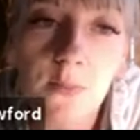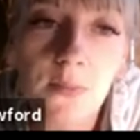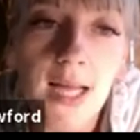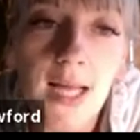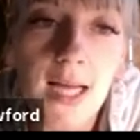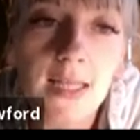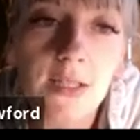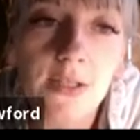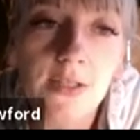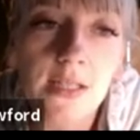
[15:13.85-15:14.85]
block
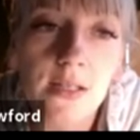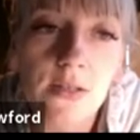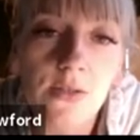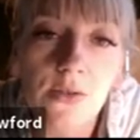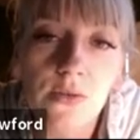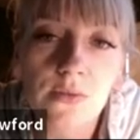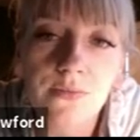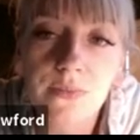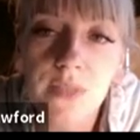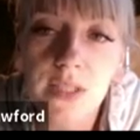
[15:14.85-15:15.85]
letters here too.
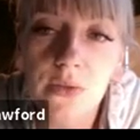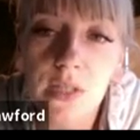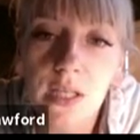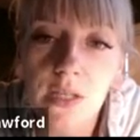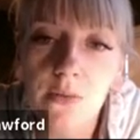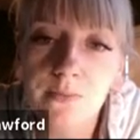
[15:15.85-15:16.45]
That's really cute.